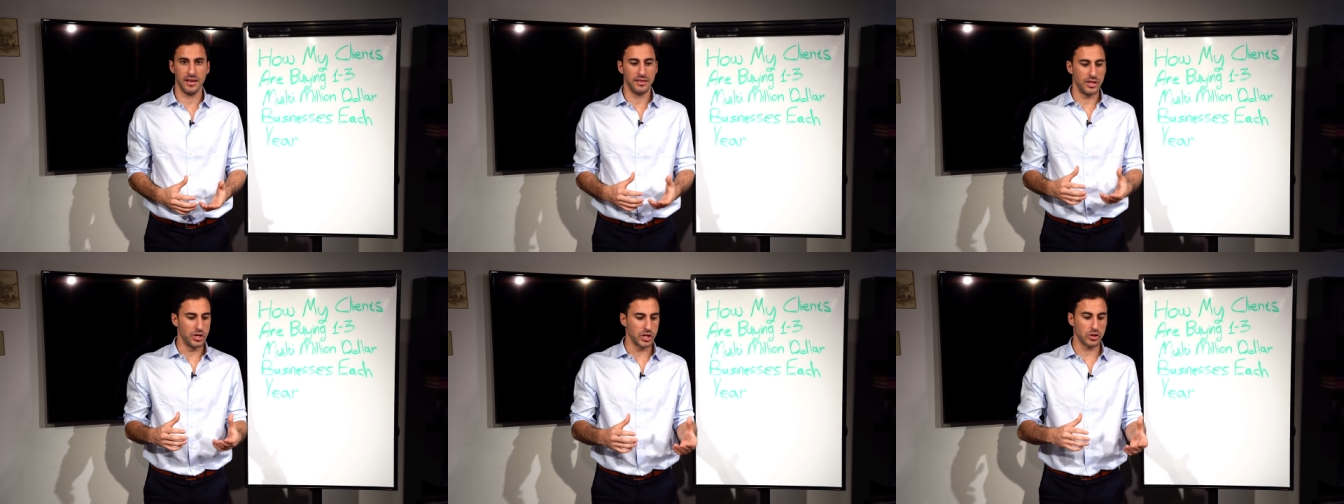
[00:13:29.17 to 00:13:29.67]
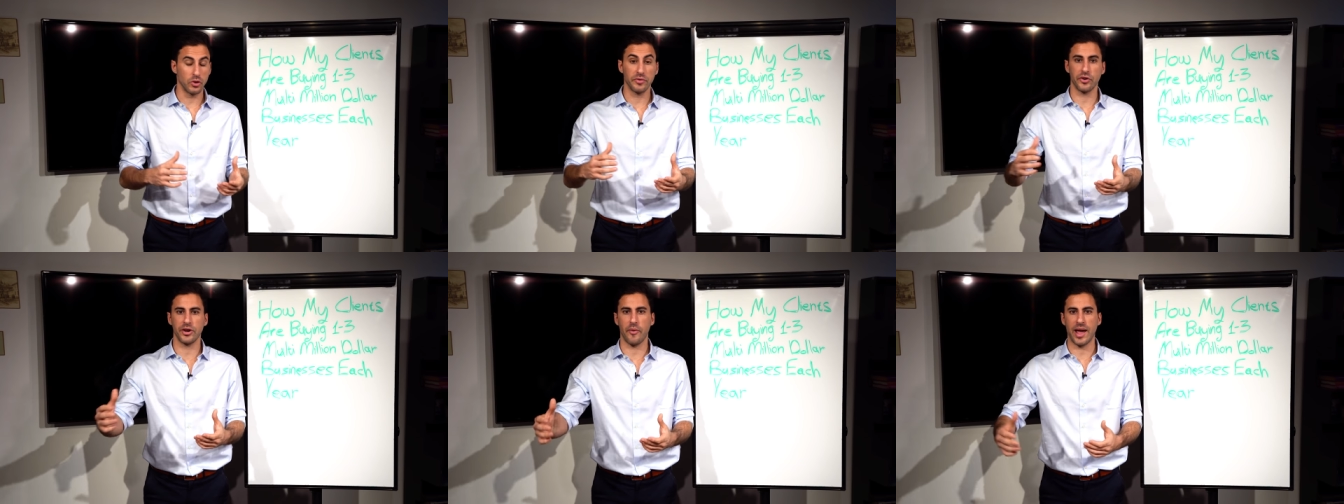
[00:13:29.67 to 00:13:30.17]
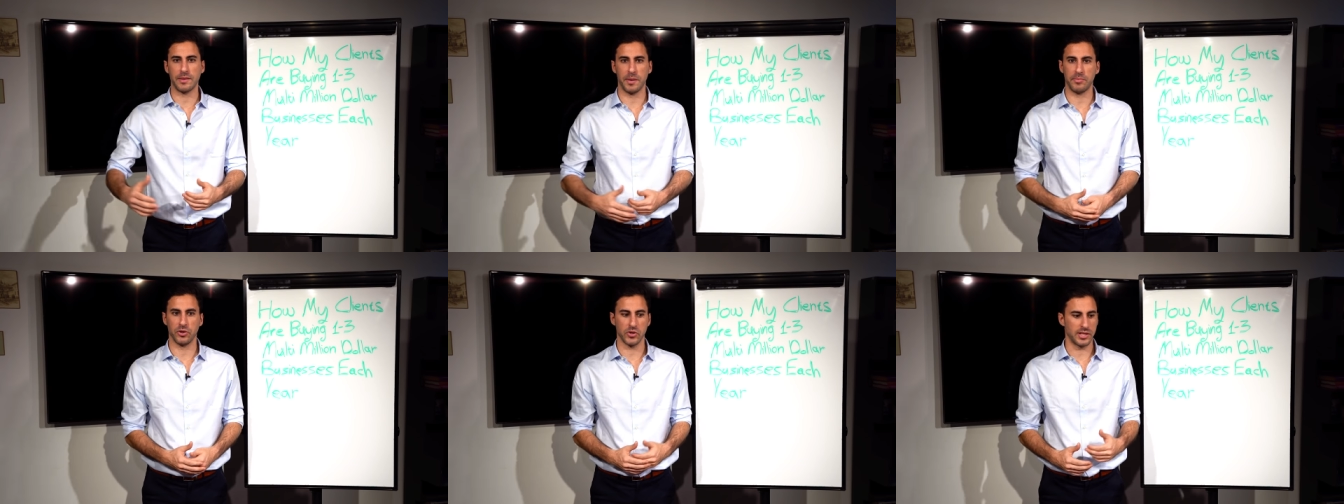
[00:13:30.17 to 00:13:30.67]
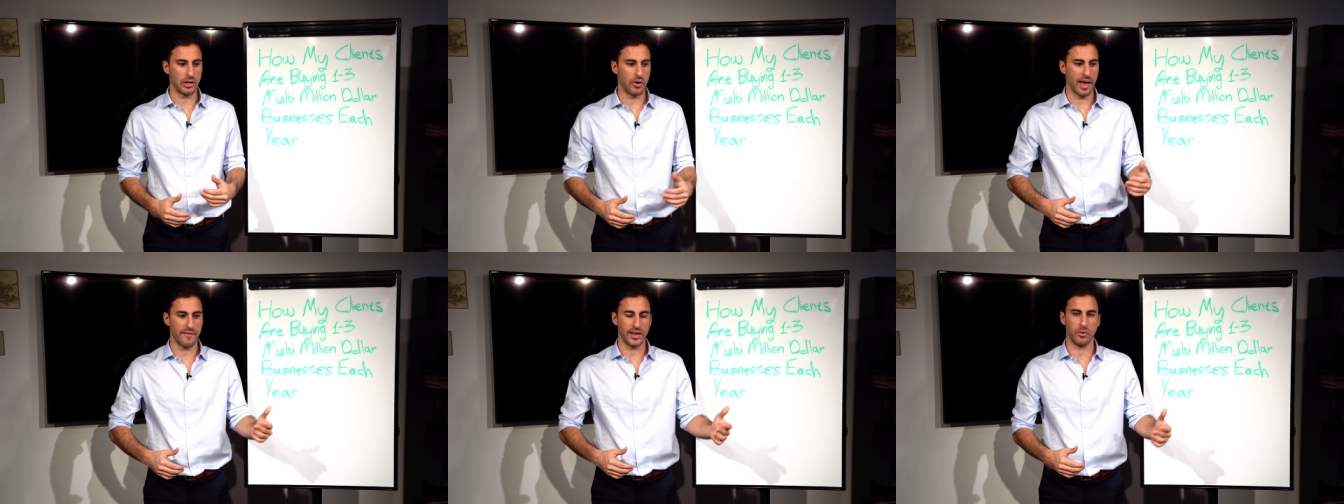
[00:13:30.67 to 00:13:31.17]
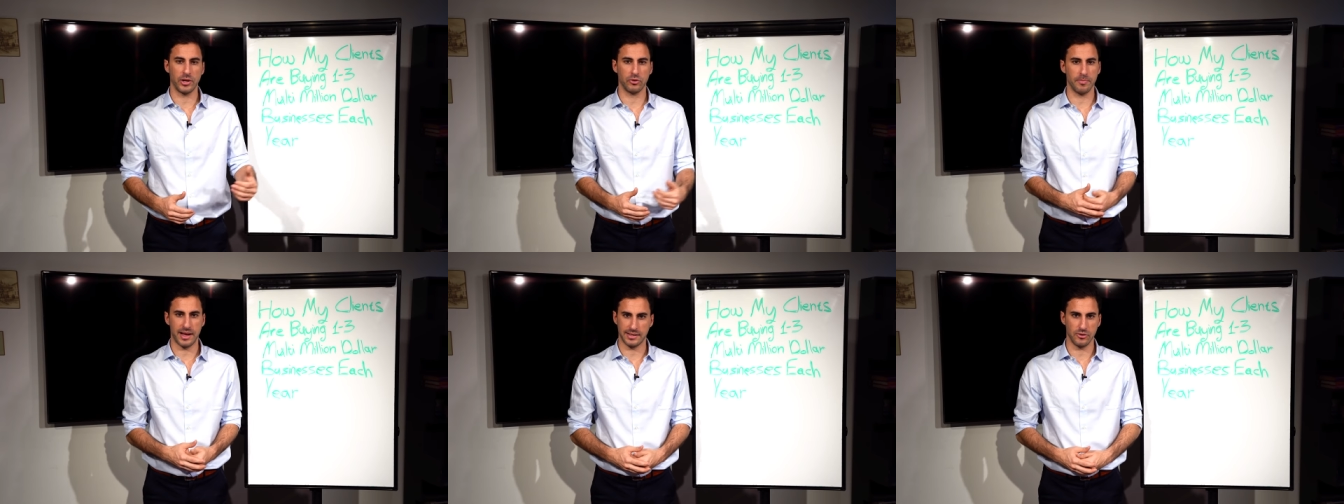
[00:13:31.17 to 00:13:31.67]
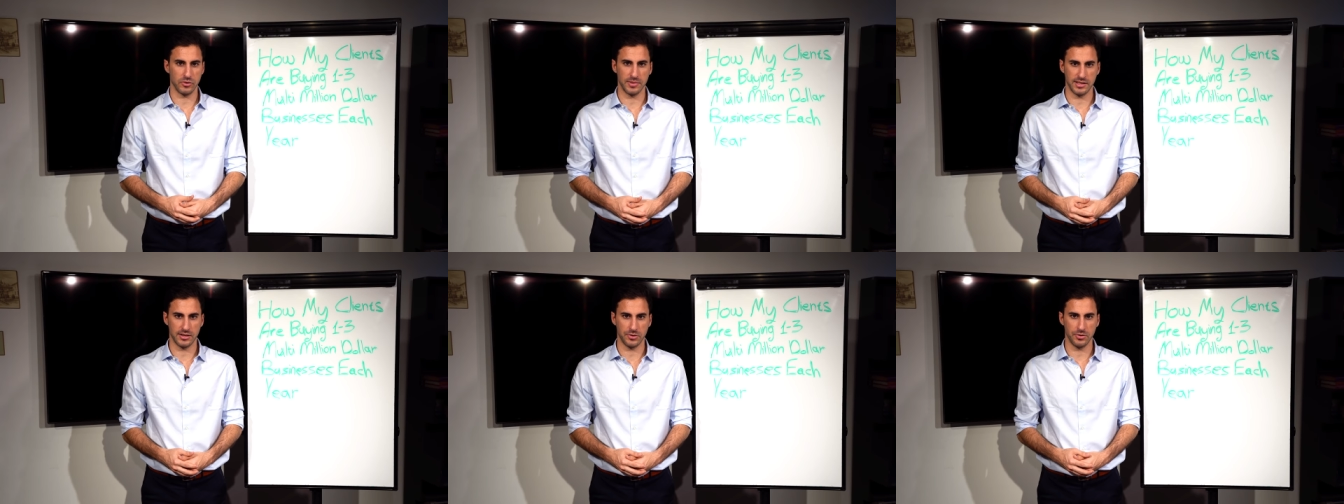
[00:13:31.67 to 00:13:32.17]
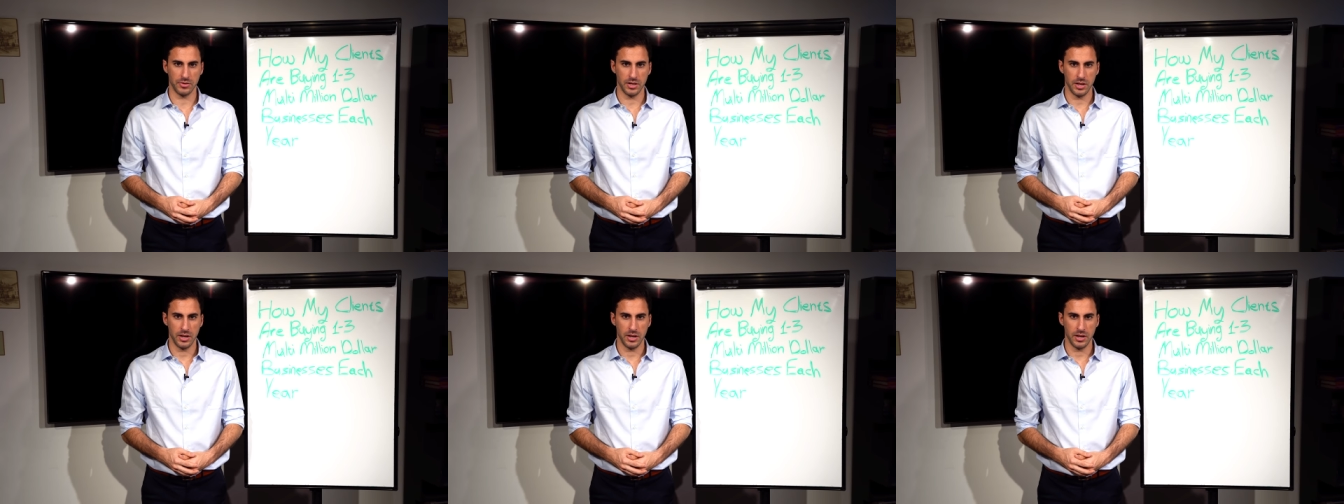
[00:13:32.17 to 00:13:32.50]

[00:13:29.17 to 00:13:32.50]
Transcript: They just look for the right people because they don't have anyone to pass those businesses to.